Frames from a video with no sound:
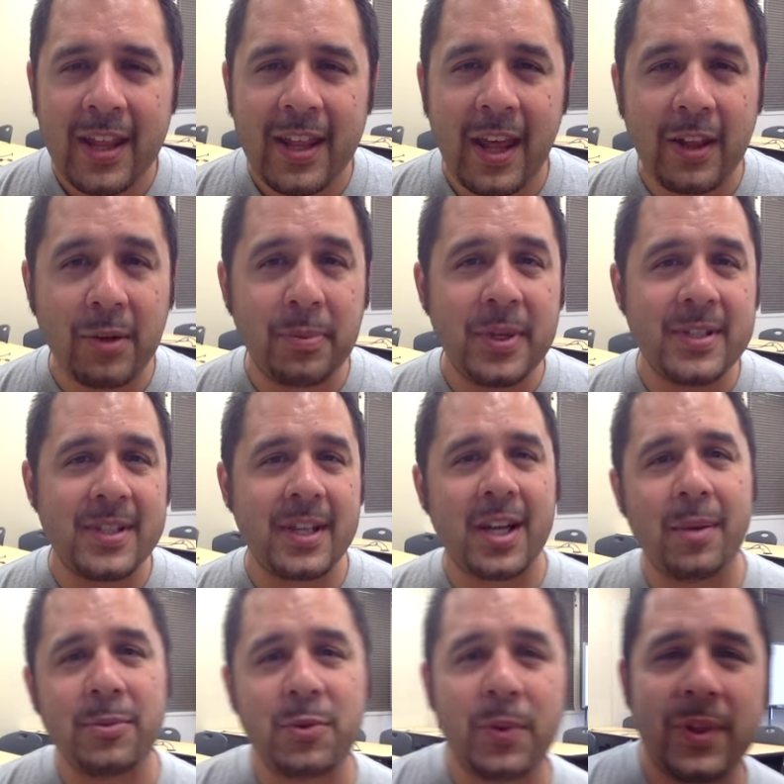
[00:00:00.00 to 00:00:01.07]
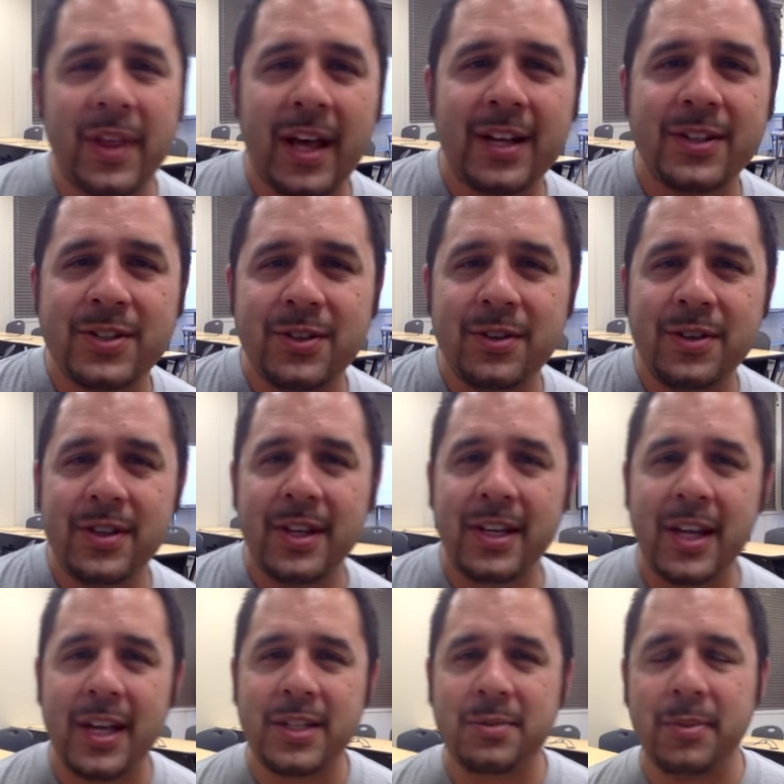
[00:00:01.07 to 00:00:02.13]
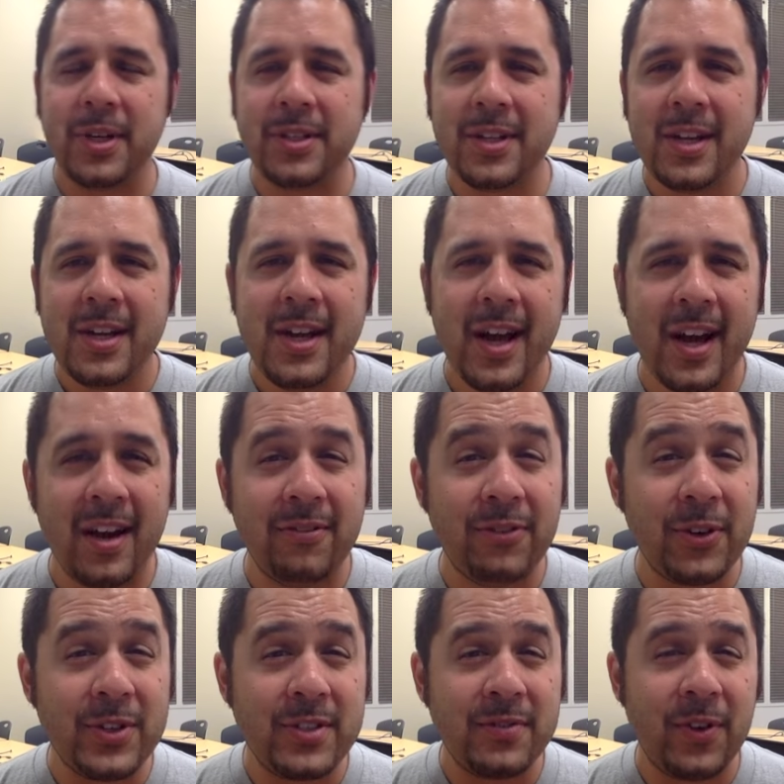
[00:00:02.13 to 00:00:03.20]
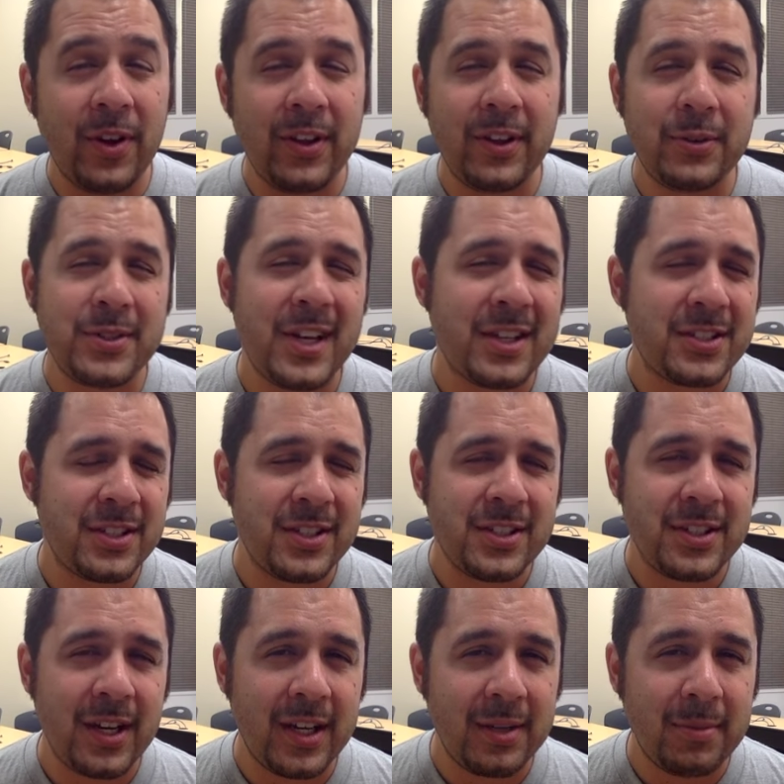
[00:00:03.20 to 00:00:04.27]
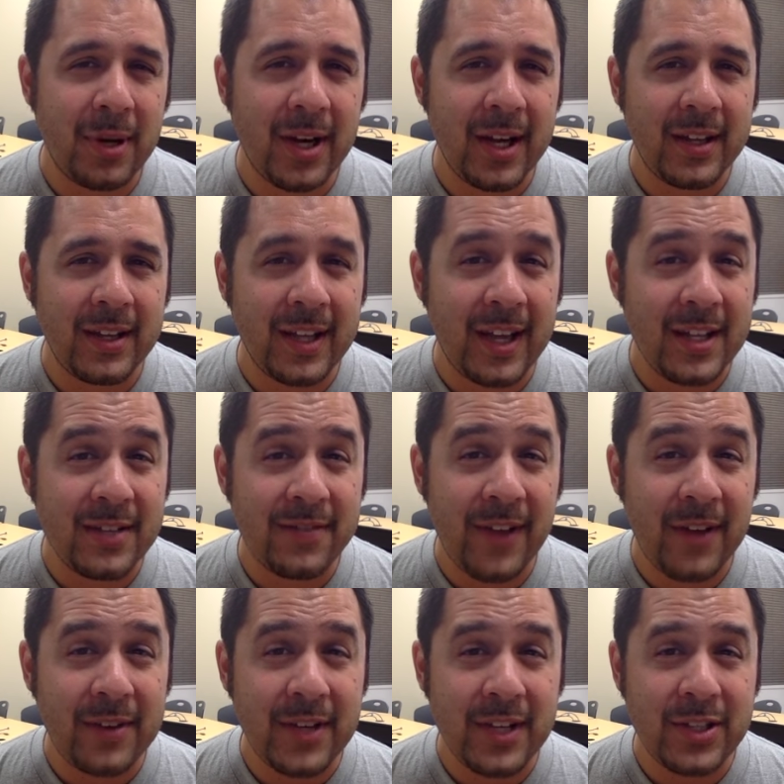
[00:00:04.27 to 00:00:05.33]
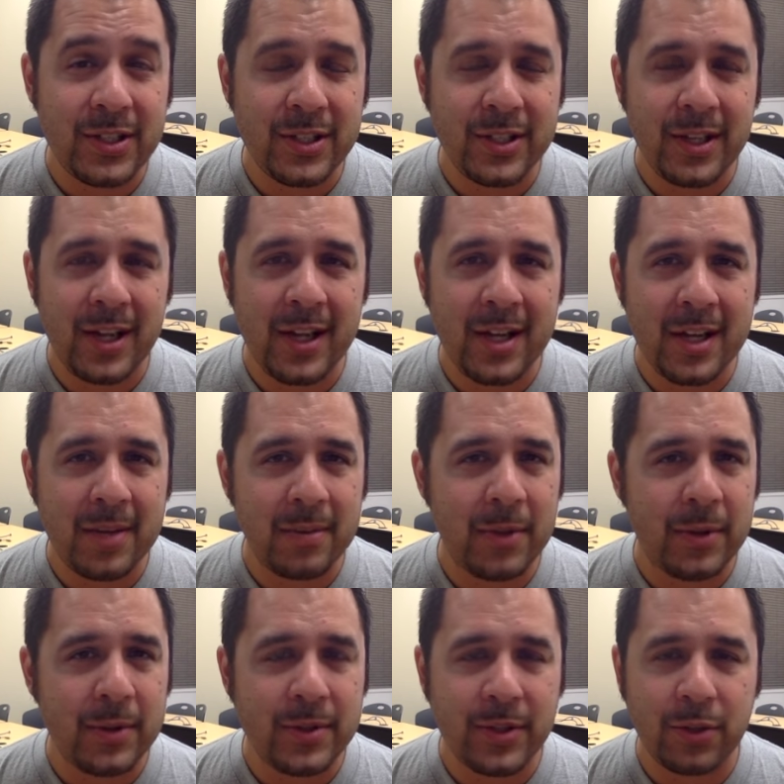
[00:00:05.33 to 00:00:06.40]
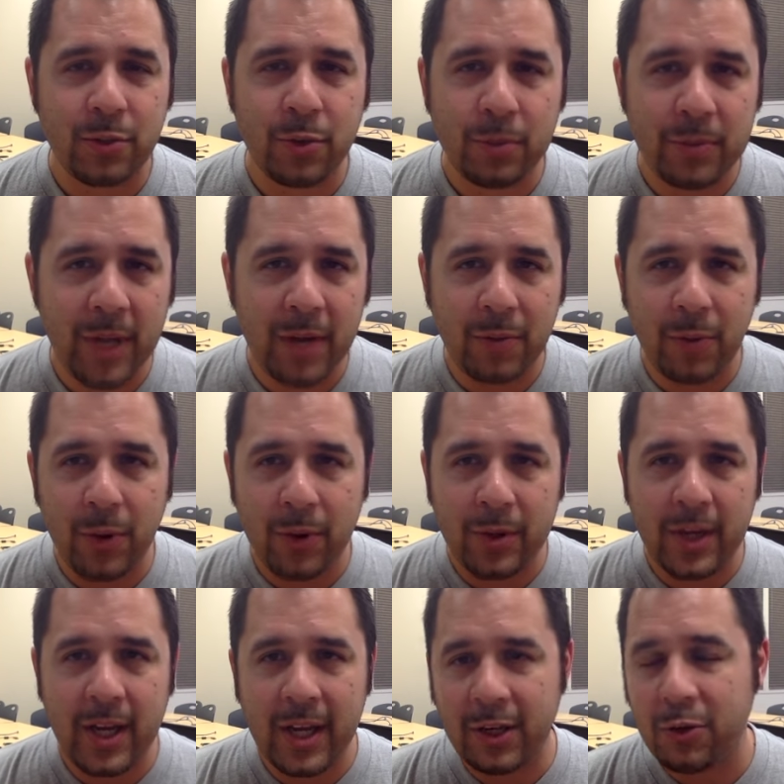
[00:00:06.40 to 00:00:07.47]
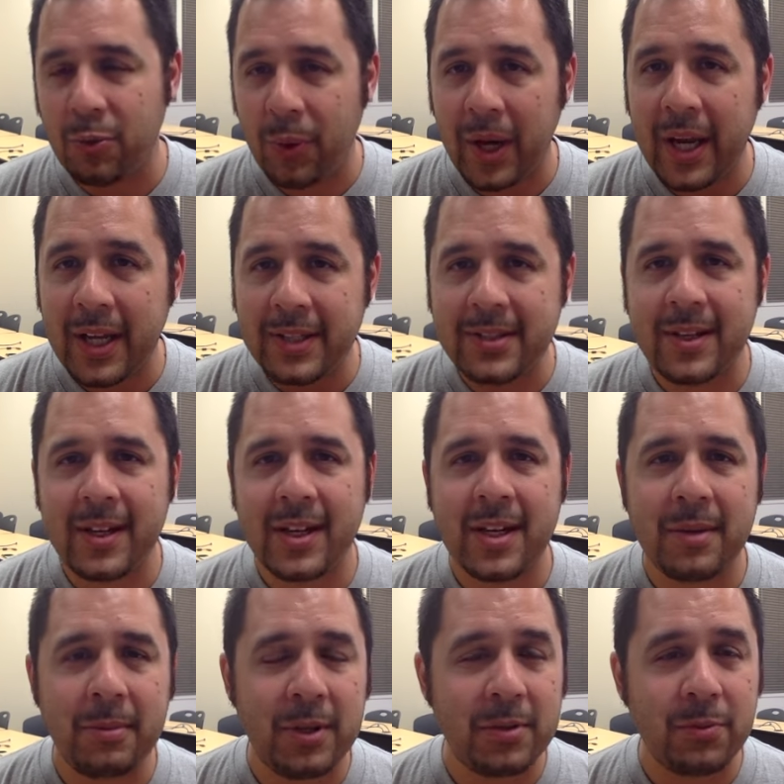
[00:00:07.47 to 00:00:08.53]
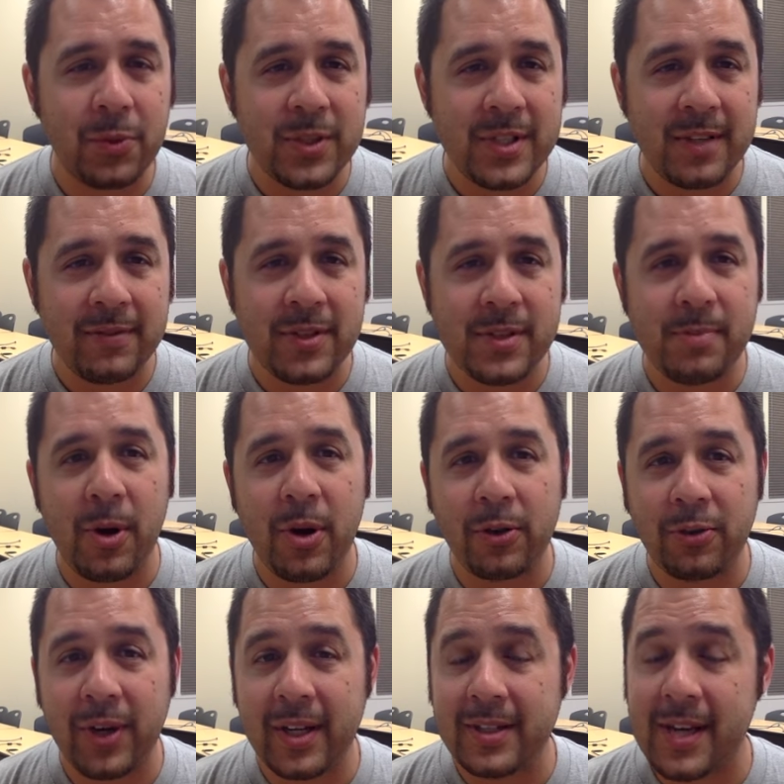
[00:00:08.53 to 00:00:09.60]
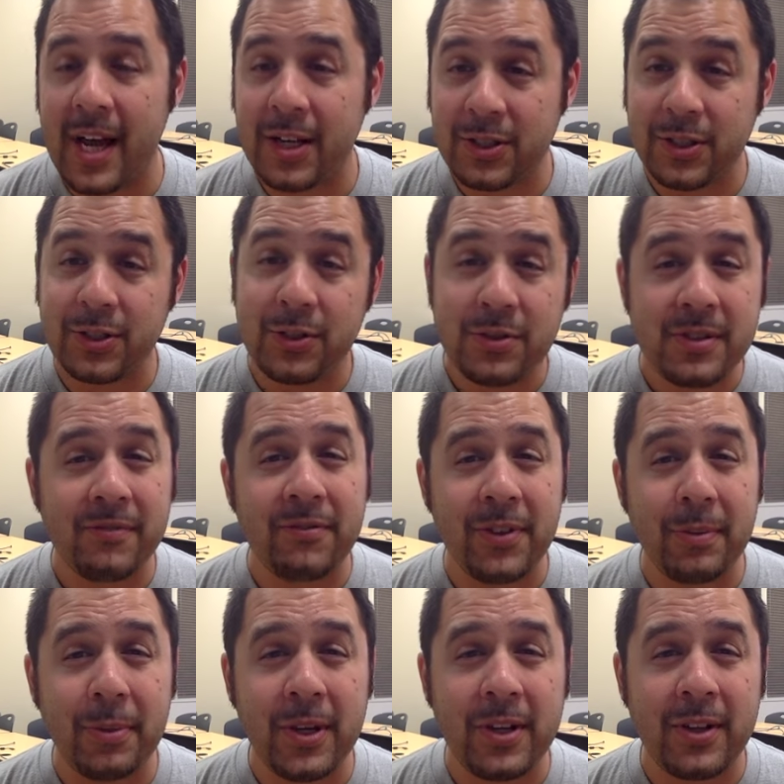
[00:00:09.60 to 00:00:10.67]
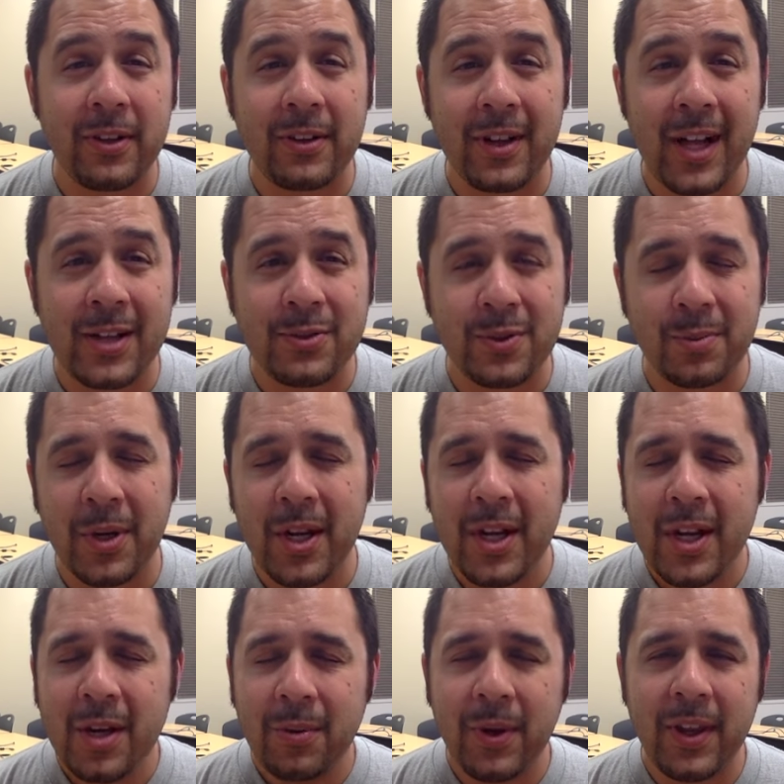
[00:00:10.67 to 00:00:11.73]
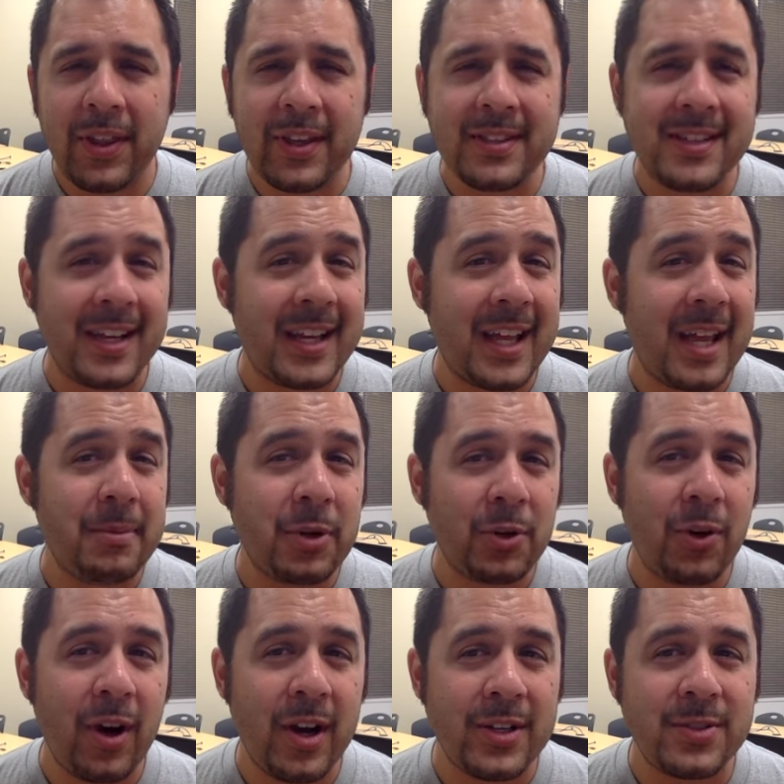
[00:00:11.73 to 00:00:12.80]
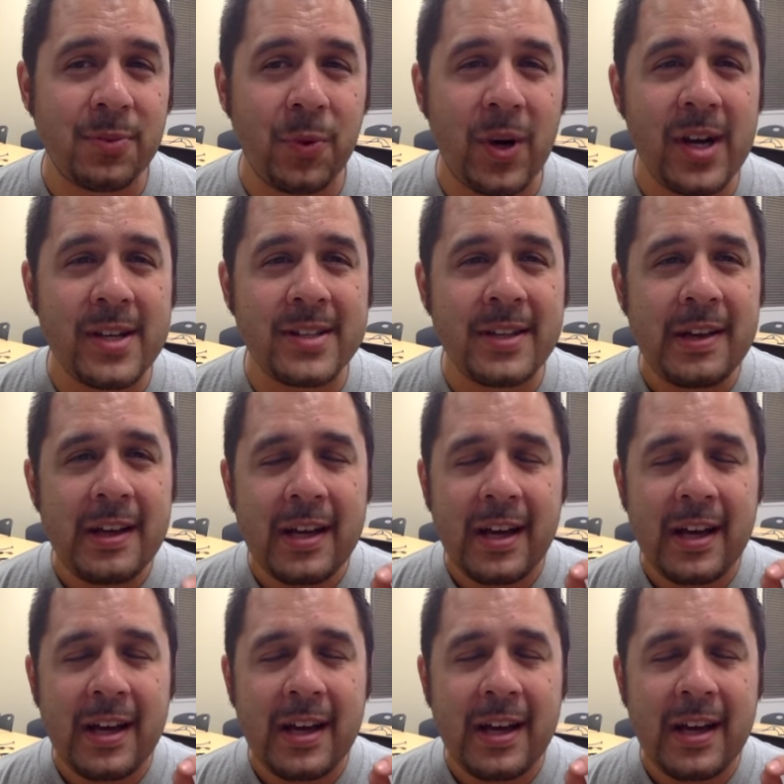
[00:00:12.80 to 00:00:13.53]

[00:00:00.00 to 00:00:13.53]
The other piece that comes with that is student engagement. First of all, there was actually a study by the Gates Foundation. There was a group that wrote a grant and received a small grant to actually do some flipping in the classroom. One of the things that came across was